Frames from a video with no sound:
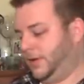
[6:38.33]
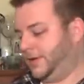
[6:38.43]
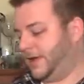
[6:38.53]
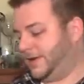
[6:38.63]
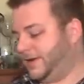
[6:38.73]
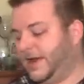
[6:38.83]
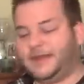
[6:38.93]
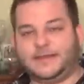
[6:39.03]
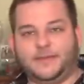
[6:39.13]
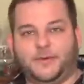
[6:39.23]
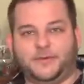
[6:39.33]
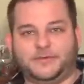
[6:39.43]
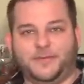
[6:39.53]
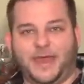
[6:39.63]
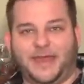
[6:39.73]
1918 when it was
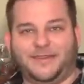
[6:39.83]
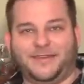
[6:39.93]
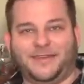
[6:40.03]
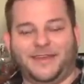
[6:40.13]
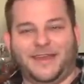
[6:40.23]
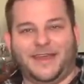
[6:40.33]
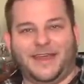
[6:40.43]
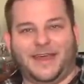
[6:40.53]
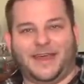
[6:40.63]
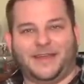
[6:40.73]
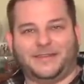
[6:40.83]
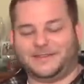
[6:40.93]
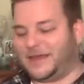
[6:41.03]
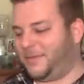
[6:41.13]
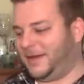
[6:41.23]
made and the
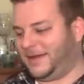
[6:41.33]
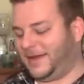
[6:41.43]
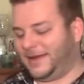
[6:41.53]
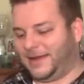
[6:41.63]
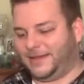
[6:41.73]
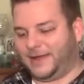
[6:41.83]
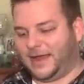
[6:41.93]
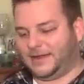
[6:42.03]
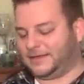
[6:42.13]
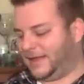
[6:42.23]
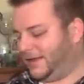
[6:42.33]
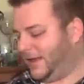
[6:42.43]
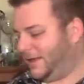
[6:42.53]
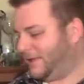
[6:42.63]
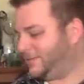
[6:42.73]
time my dad got it in the 90s it,
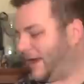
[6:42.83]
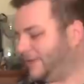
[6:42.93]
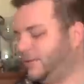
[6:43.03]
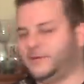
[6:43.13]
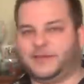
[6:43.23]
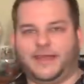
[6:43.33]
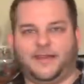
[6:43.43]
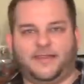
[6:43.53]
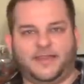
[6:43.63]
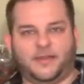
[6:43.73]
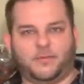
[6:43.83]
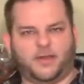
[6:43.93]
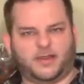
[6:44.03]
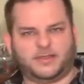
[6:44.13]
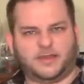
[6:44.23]
it it's possible it was like in a theater
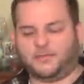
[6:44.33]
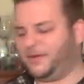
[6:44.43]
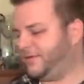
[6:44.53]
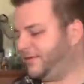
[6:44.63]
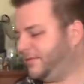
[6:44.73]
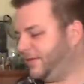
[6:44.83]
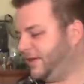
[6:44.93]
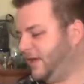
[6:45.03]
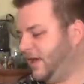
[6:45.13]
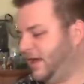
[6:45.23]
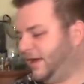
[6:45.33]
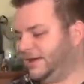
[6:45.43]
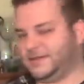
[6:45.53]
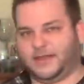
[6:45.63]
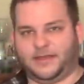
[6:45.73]
production company or something
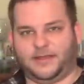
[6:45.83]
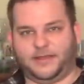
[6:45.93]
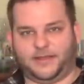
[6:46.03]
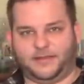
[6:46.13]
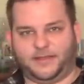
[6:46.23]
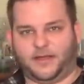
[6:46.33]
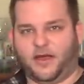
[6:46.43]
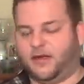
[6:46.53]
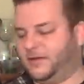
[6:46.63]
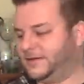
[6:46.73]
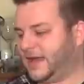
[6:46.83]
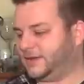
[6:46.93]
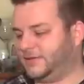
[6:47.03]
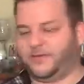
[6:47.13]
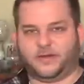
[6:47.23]
because the, the the guard is
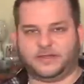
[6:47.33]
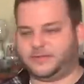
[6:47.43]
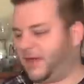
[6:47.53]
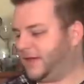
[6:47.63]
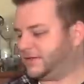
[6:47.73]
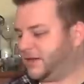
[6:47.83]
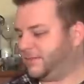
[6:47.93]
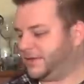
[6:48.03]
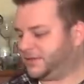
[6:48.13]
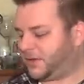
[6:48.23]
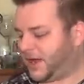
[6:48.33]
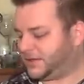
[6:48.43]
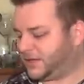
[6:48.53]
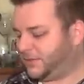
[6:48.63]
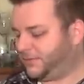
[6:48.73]
actually very smashed up and
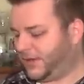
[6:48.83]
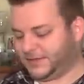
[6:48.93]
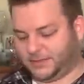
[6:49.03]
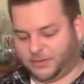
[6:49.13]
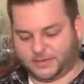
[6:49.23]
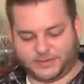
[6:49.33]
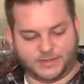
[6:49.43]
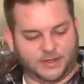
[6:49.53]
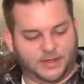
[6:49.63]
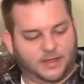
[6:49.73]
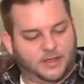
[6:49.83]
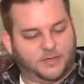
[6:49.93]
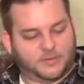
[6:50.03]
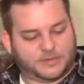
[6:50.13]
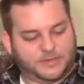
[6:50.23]
scratched up like someone was
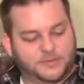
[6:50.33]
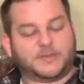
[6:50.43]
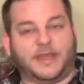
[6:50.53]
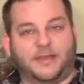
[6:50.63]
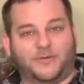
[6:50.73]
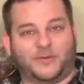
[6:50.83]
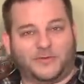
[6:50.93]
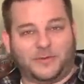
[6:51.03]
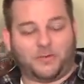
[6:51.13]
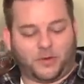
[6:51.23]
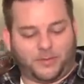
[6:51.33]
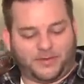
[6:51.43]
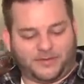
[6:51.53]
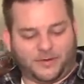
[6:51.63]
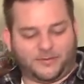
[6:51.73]
was using it for some
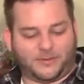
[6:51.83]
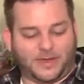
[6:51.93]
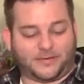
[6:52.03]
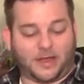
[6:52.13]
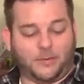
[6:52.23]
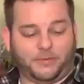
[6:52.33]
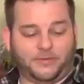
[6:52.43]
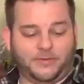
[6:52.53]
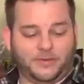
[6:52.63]
purpose it also has a couple